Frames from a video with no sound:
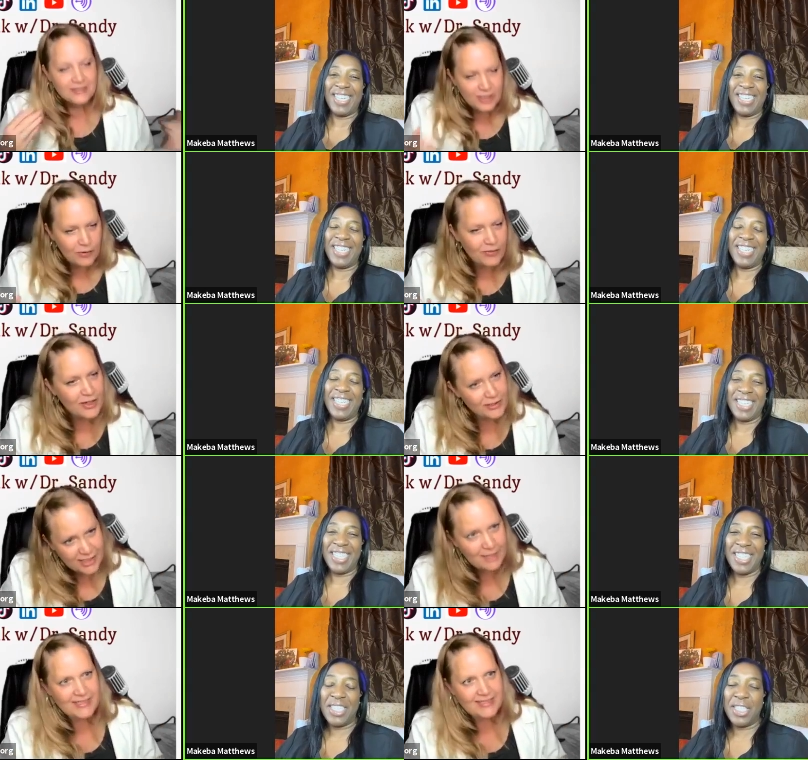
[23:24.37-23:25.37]
Speaker 1: and so there's
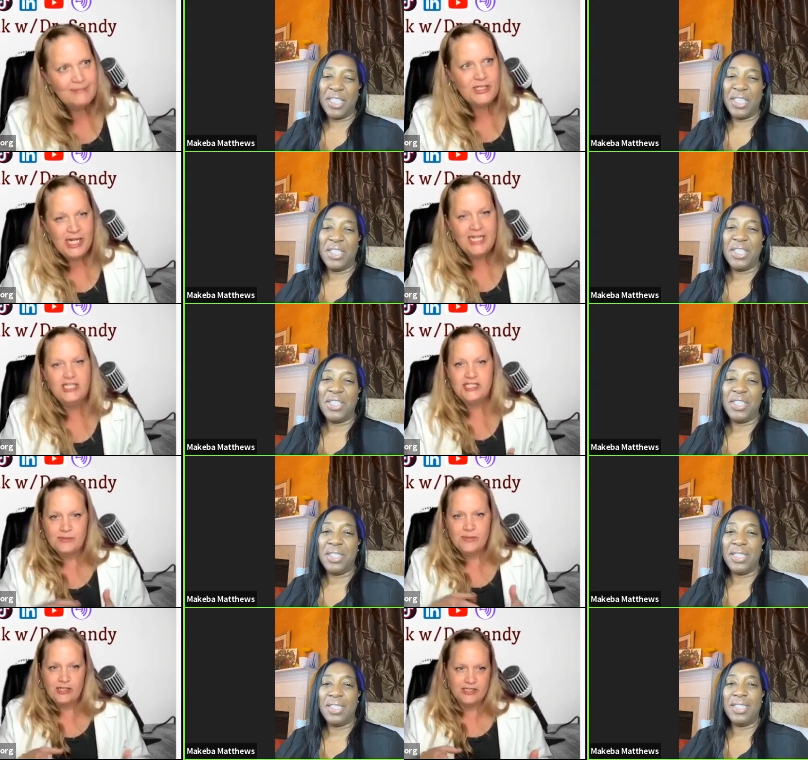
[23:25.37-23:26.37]
going to be some
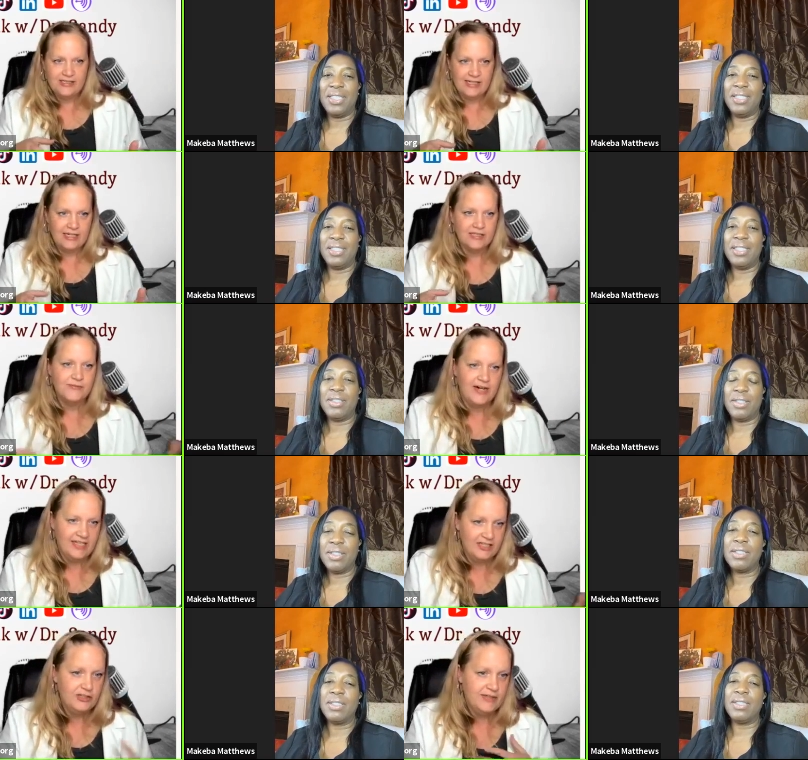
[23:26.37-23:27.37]
changes with nurses against
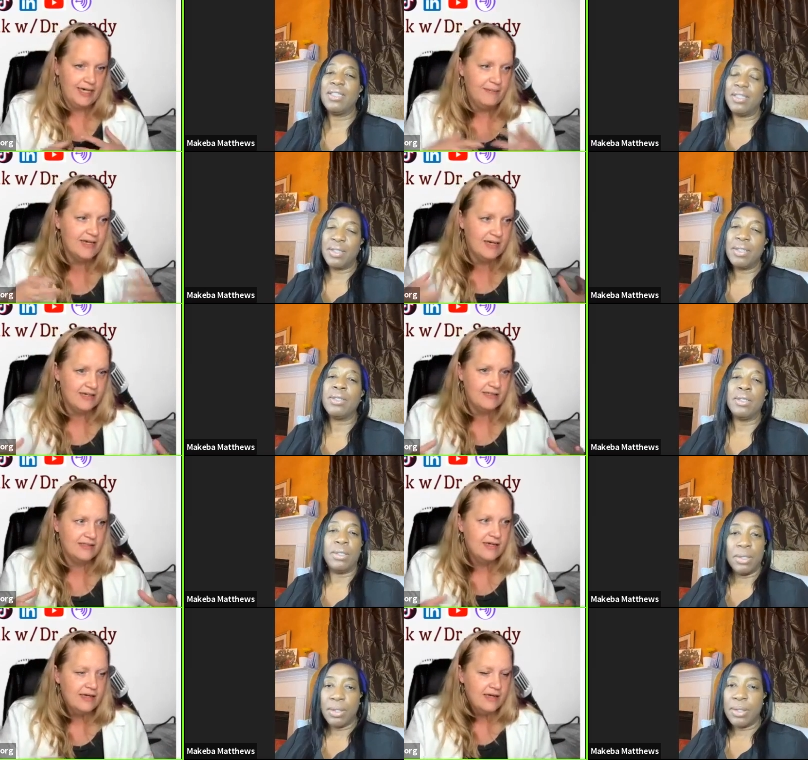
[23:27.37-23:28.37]
violence unite
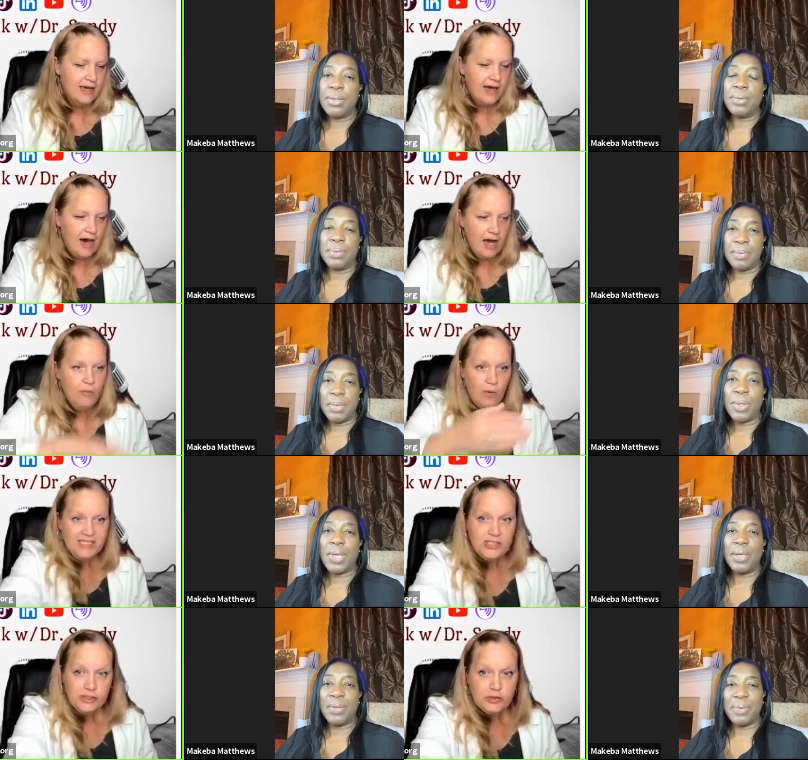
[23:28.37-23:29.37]
because i
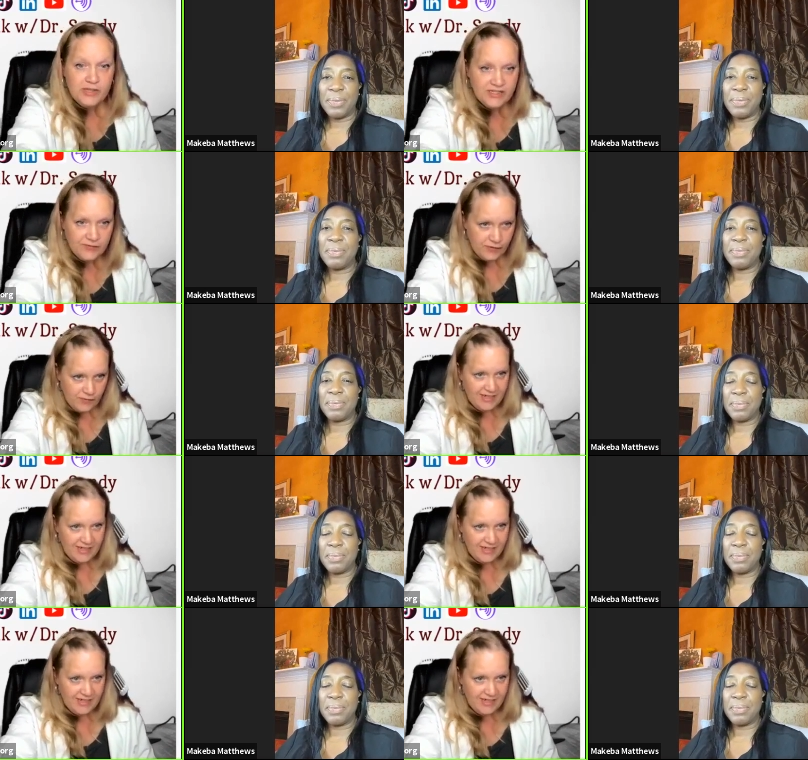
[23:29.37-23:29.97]
want to do this for the